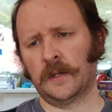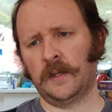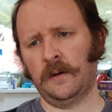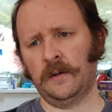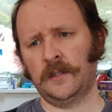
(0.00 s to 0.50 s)
a
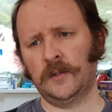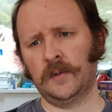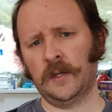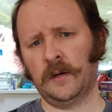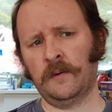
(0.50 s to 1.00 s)
year or two
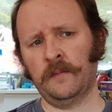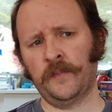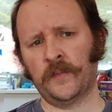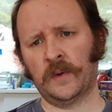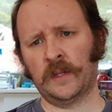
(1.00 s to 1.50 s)
ago
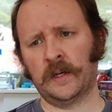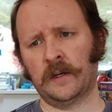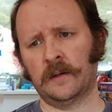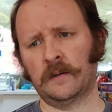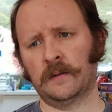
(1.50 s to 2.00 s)
when
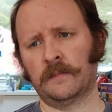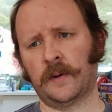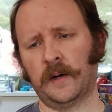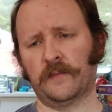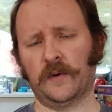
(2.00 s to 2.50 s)

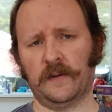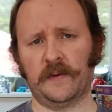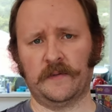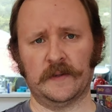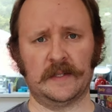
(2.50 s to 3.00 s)
part of one of
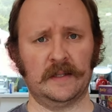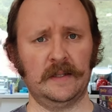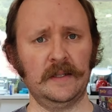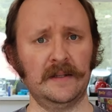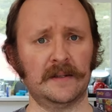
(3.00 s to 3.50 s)
their
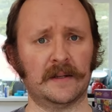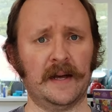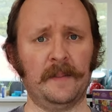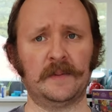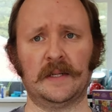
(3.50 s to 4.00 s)
facilities
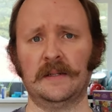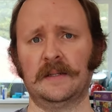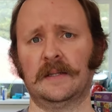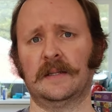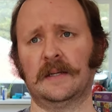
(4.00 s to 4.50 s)
collapsed
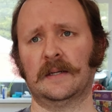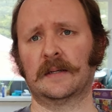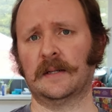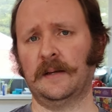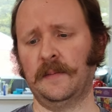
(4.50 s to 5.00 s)
into the
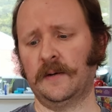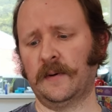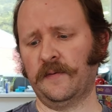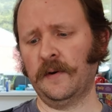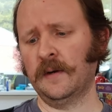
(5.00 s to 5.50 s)
Columbia
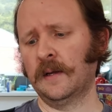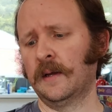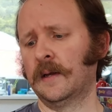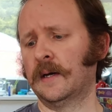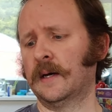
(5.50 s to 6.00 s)
River.
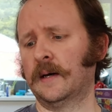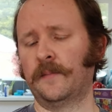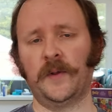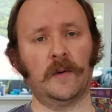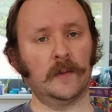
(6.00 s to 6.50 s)

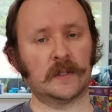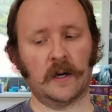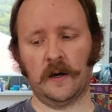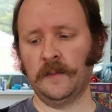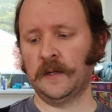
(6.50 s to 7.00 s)
No one was
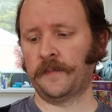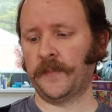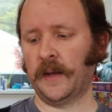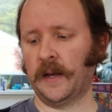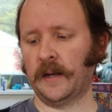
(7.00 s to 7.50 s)
harmed,
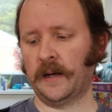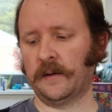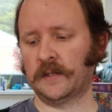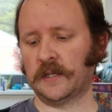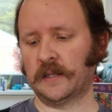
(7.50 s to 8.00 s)
and I
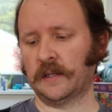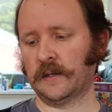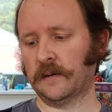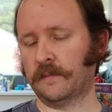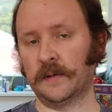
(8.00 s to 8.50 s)
understand that
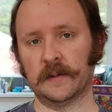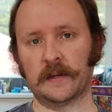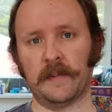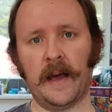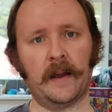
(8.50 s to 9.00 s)
they're
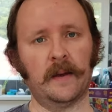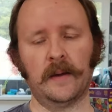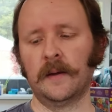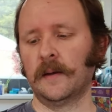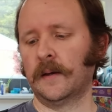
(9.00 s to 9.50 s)
building back.
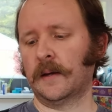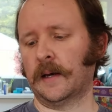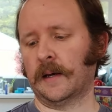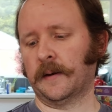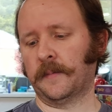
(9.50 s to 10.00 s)

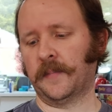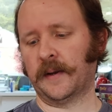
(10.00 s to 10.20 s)
I'm